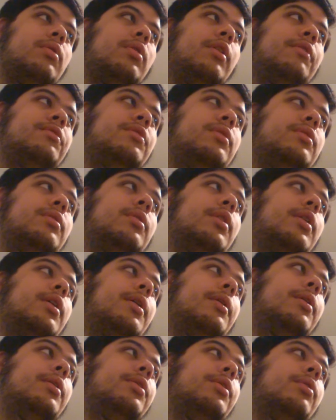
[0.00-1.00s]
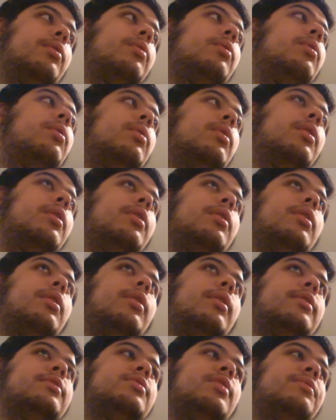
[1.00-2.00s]
of the the whole
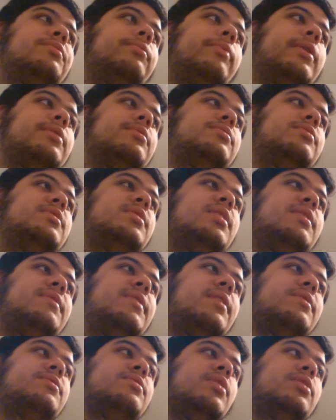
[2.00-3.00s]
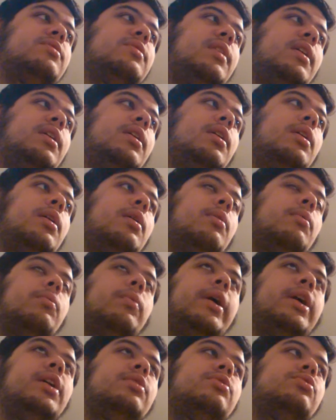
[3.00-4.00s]
uh, software to see if there's not a
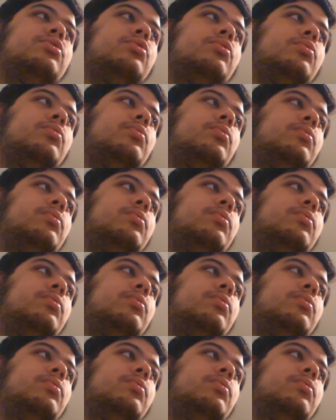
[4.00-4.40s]
way to